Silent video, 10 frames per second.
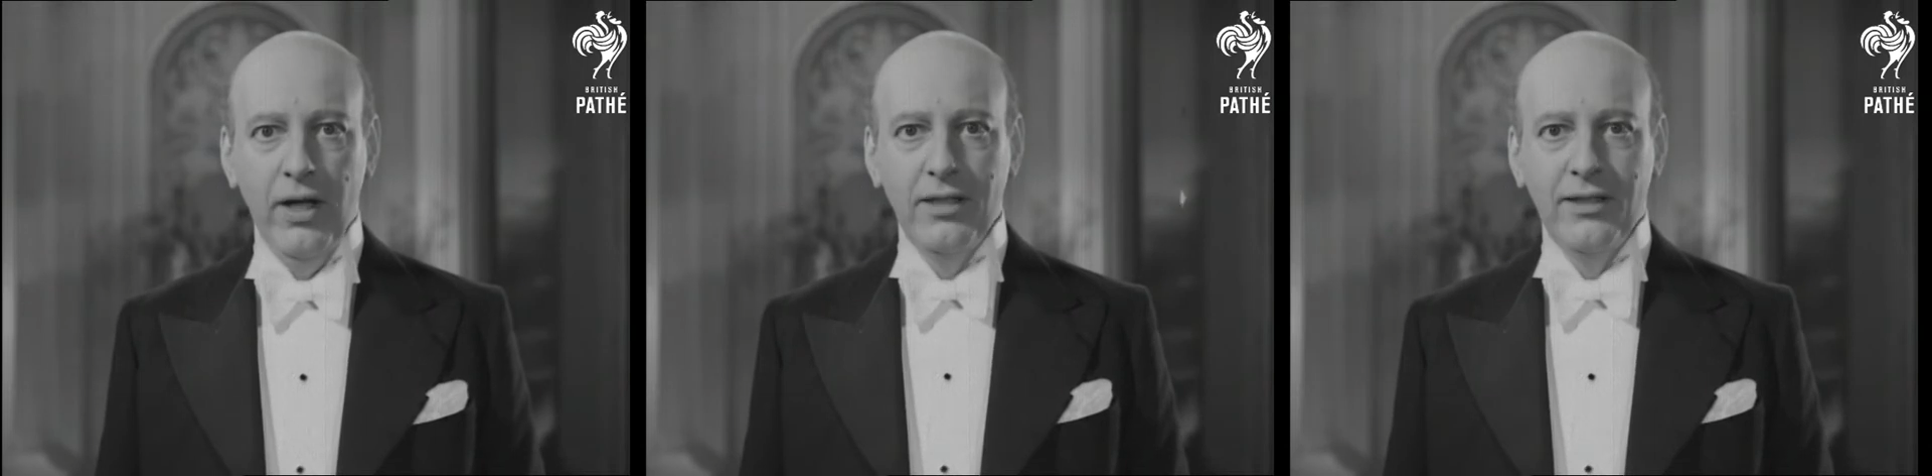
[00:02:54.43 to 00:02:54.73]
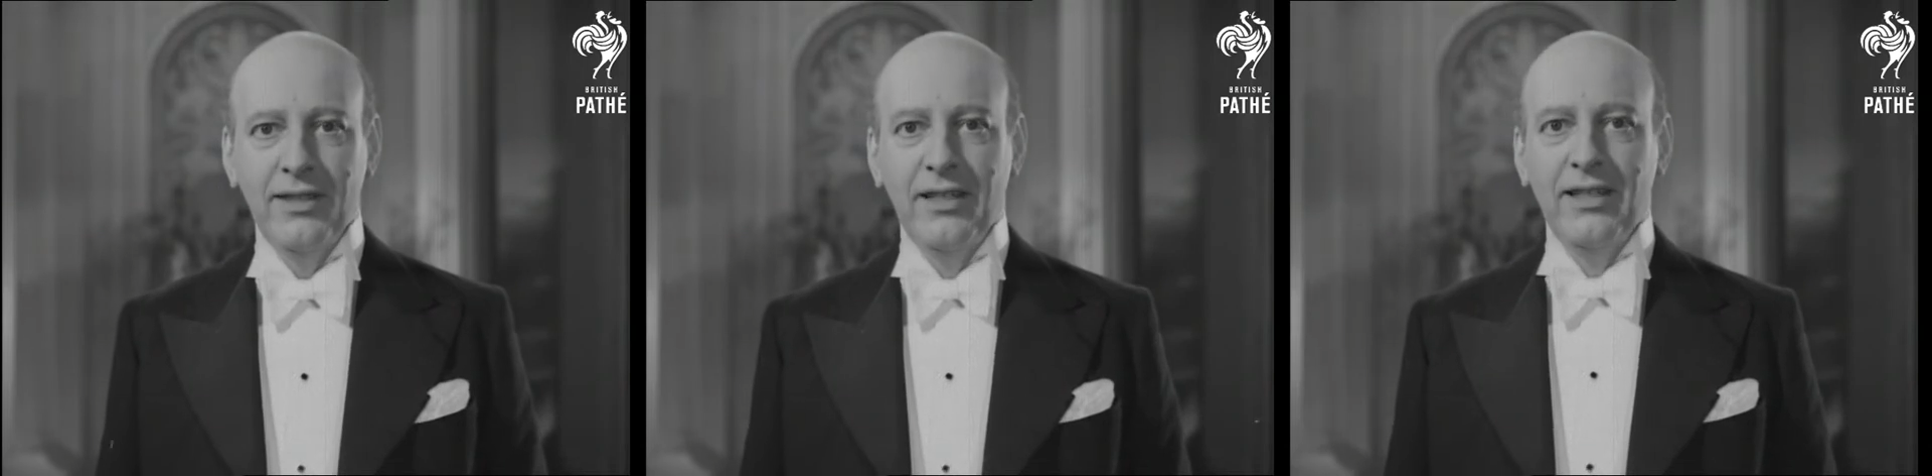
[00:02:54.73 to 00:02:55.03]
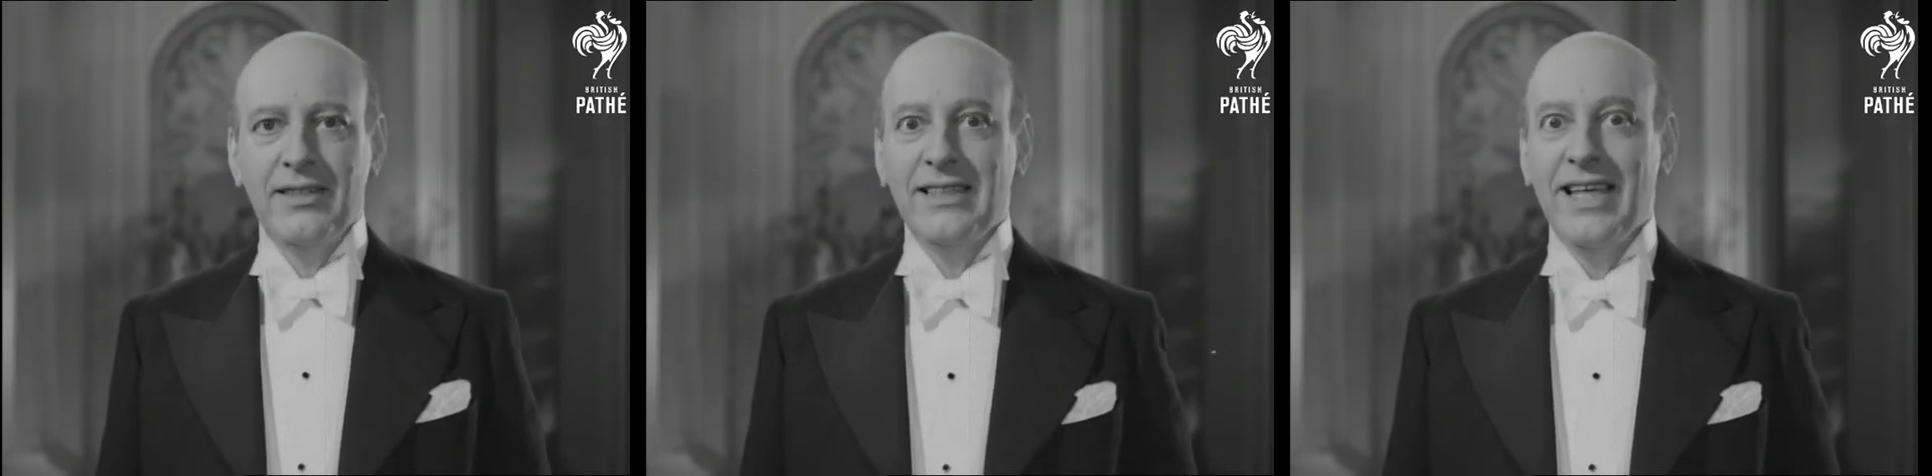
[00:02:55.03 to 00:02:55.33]
The little
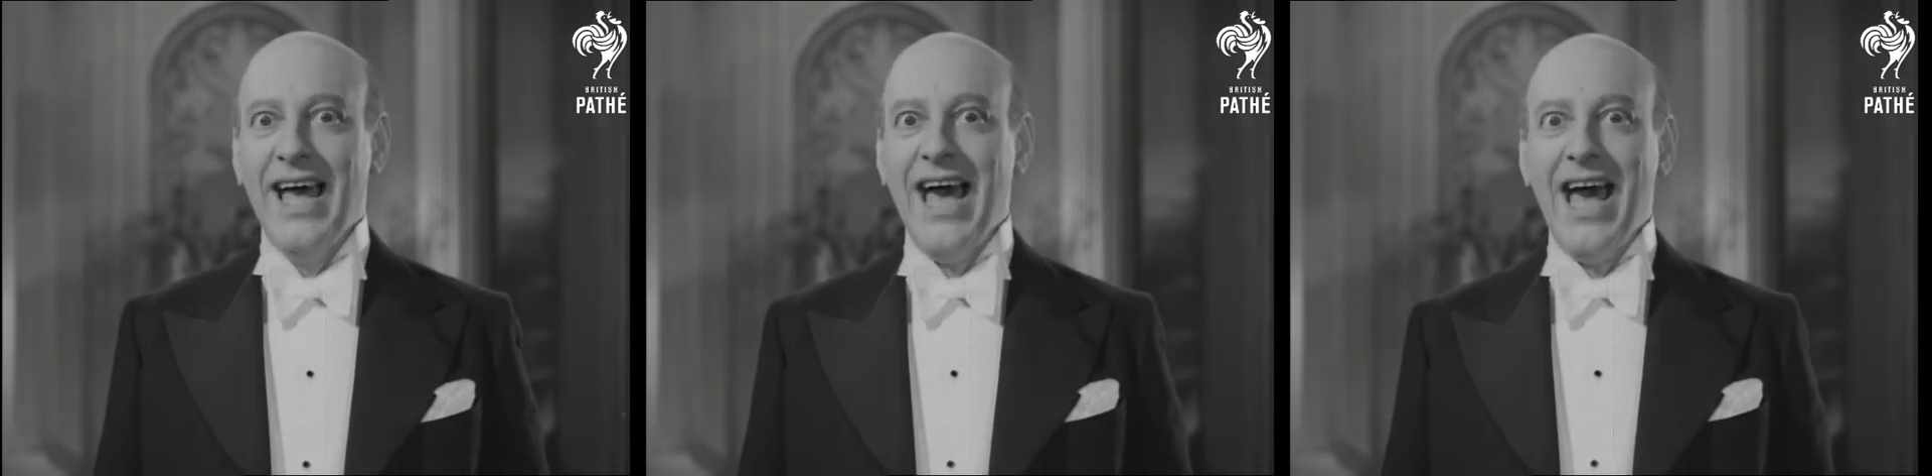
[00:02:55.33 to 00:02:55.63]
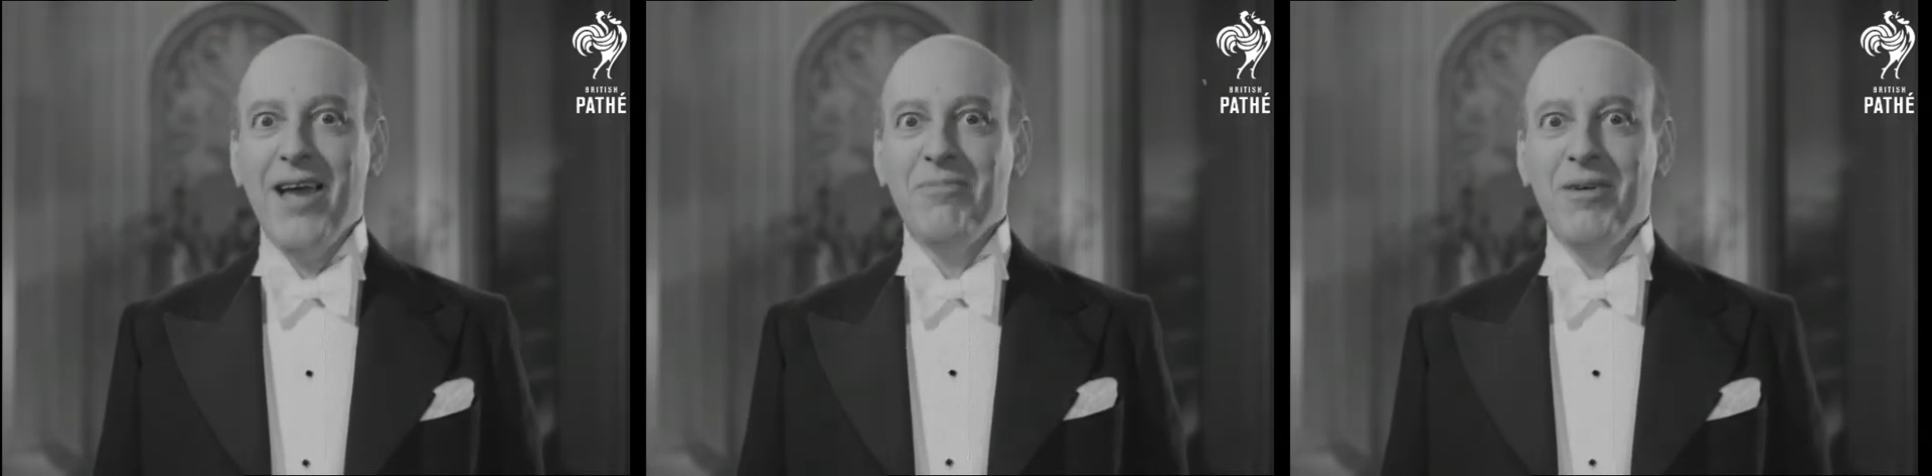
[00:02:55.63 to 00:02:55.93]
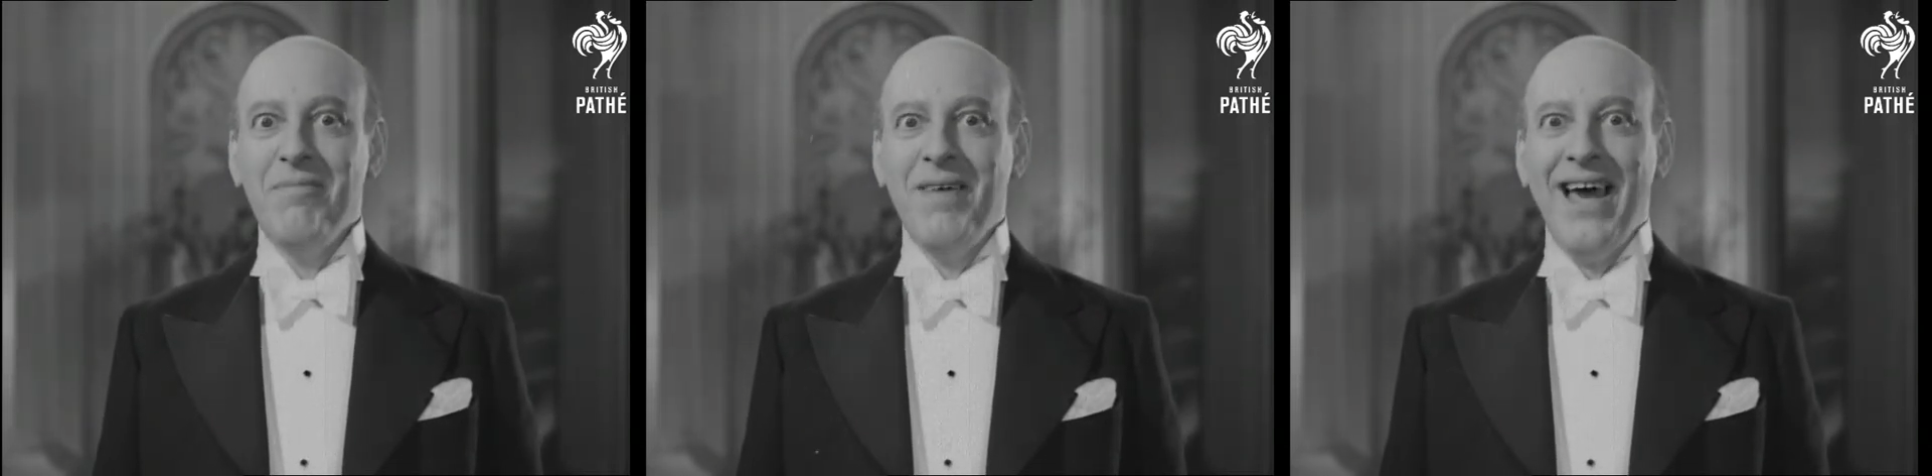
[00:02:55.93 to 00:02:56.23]
thing says, I'm a
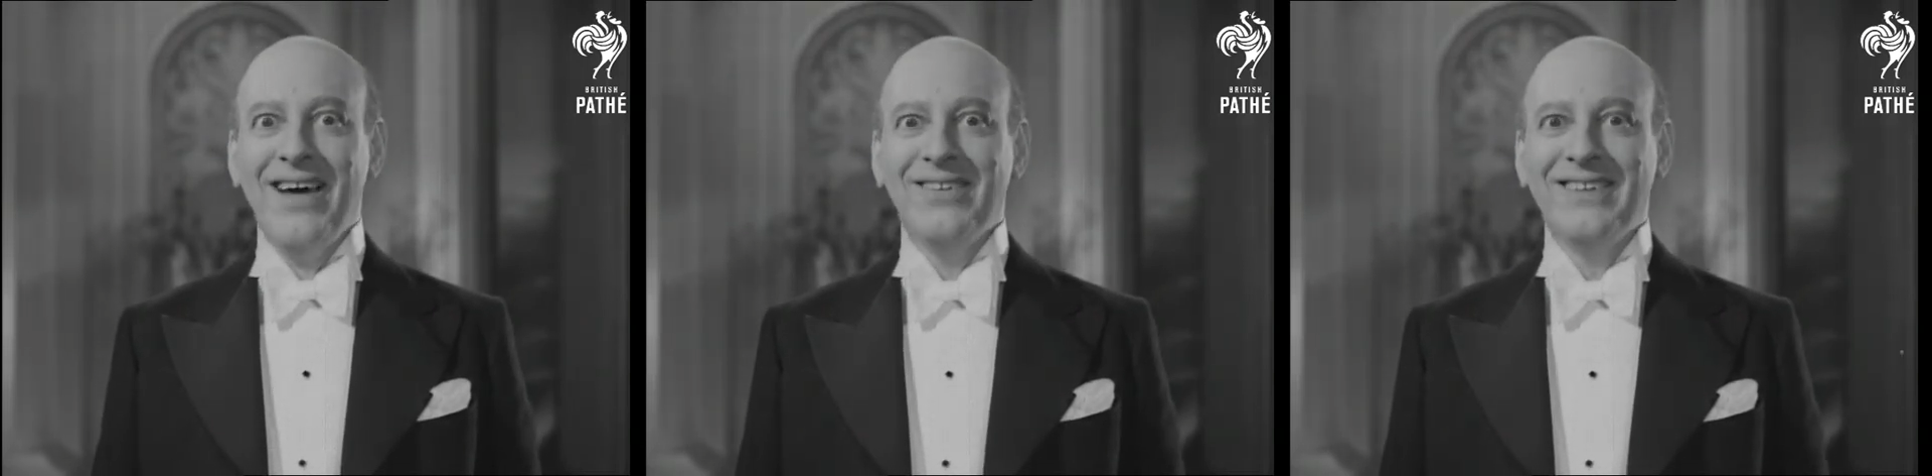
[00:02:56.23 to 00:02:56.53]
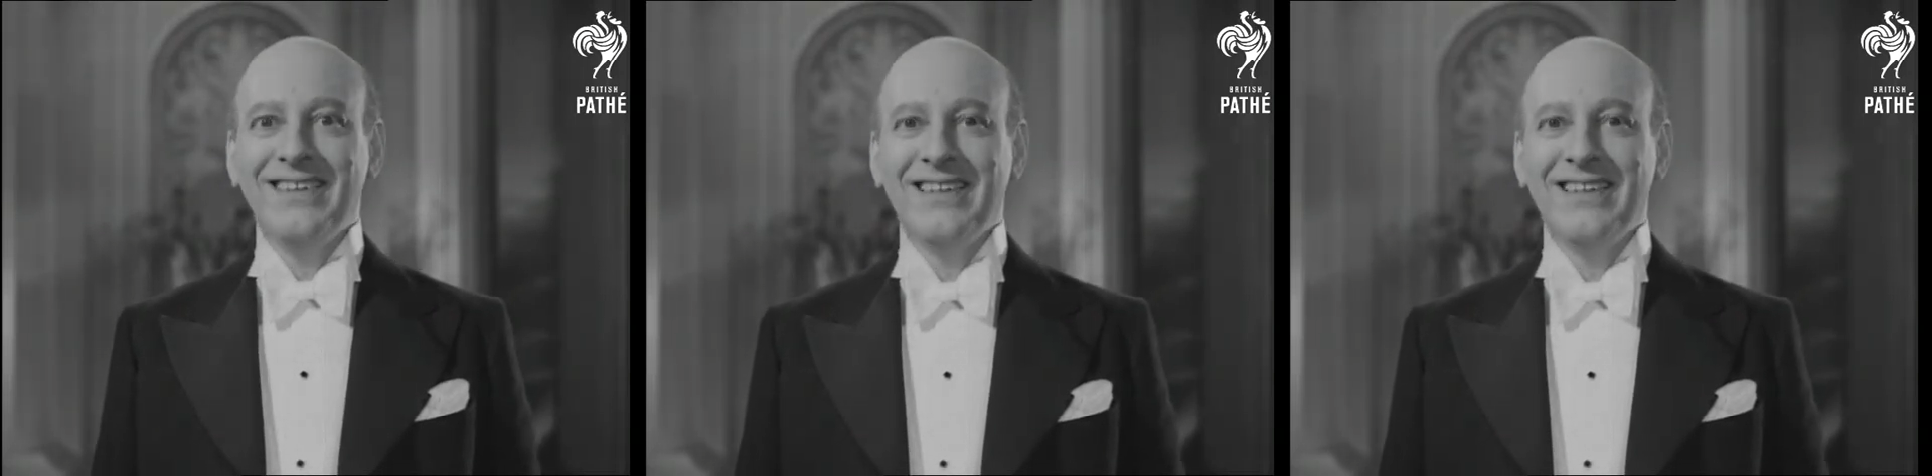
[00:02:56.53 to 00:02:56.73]
mouse.